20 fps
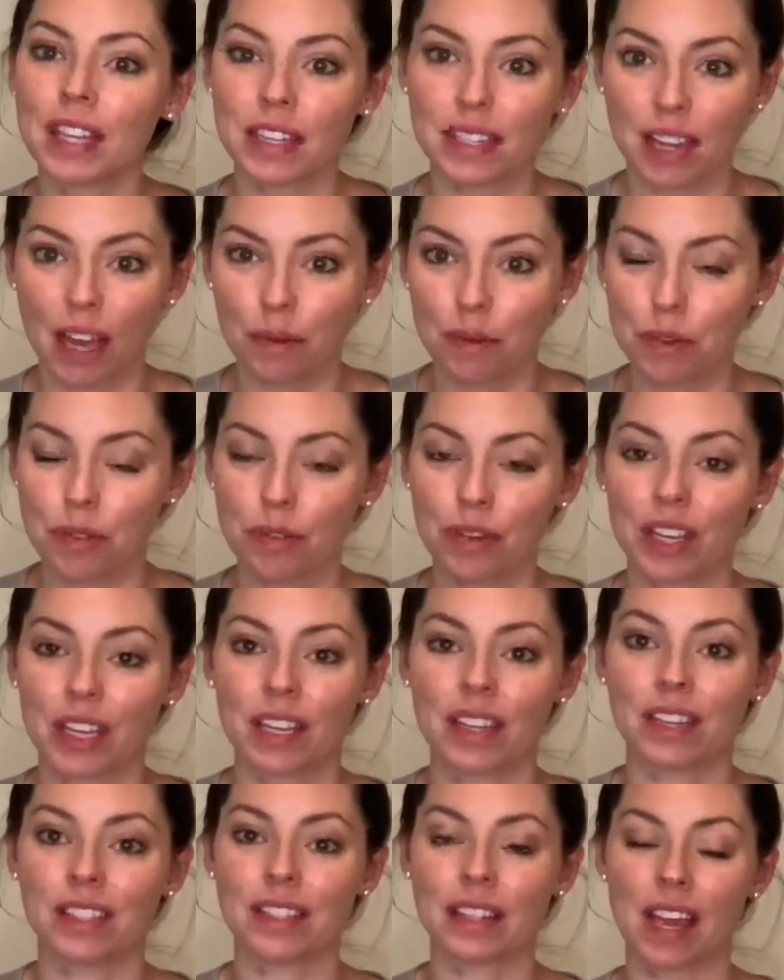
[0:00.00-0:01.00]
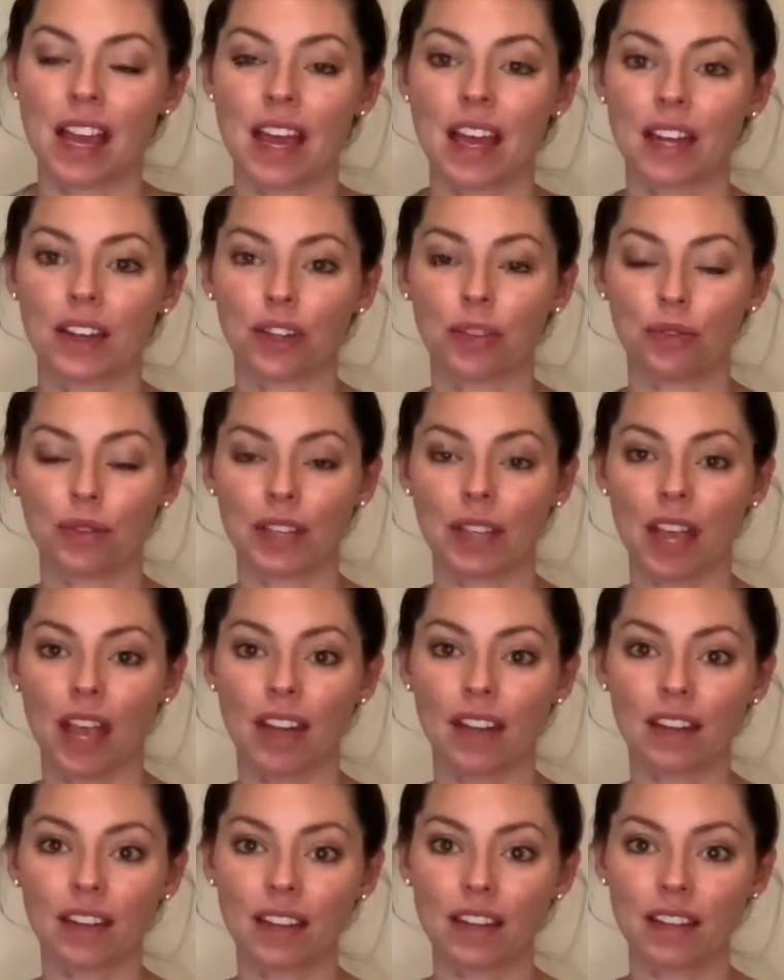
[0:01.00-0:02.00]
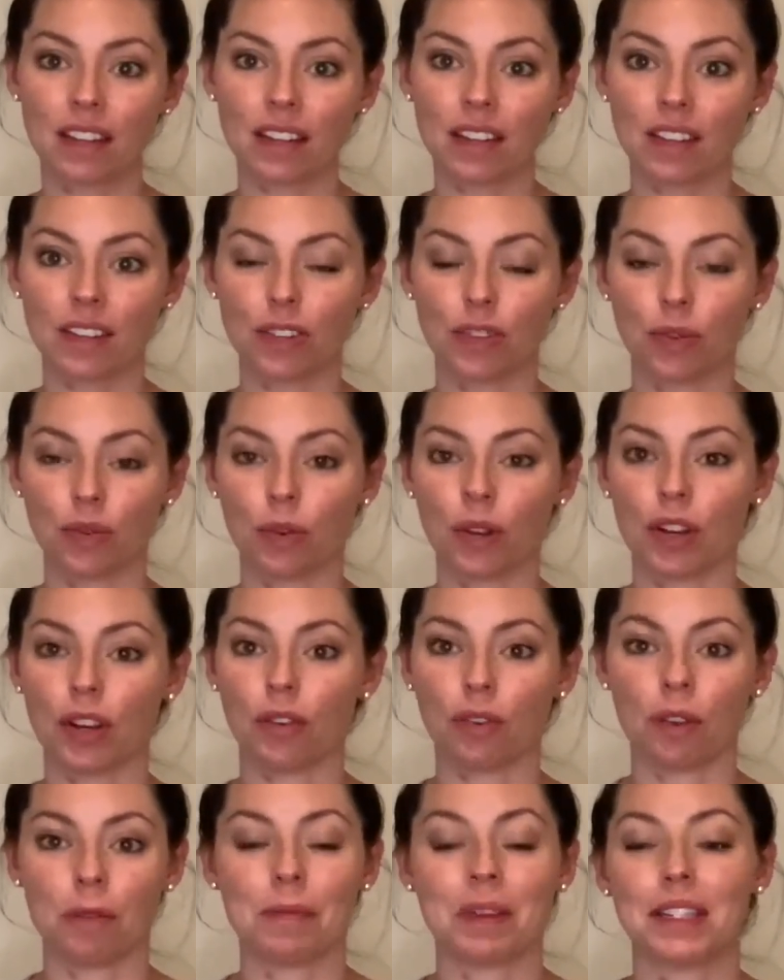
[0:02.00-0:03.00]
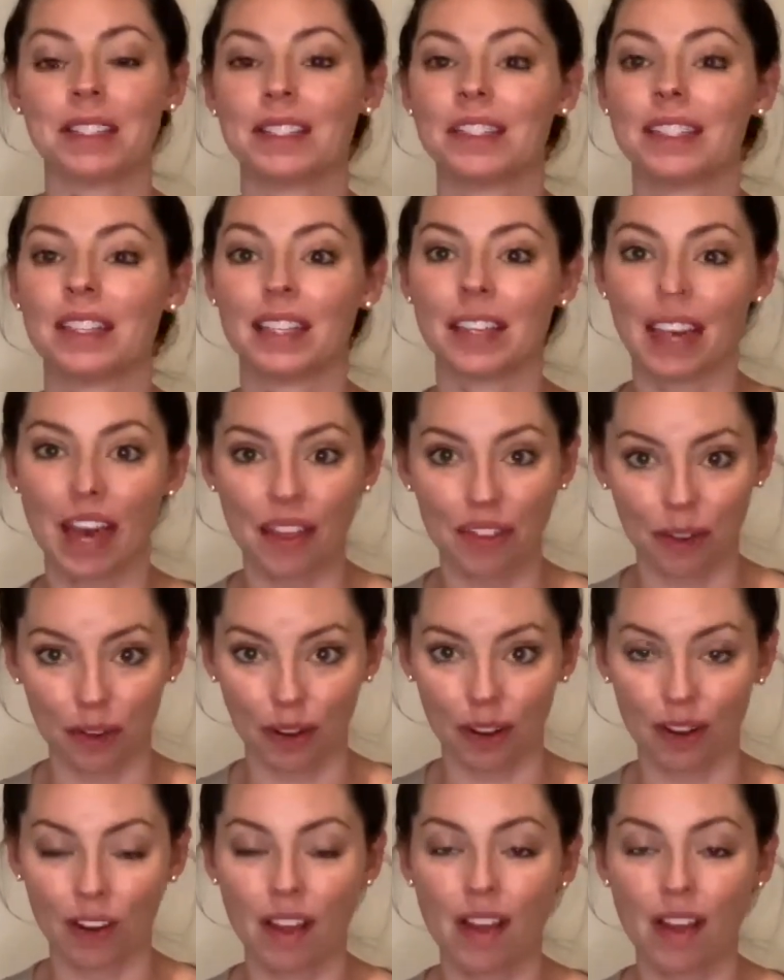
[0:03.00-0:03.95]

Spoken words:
down with your kids and created your agreements together,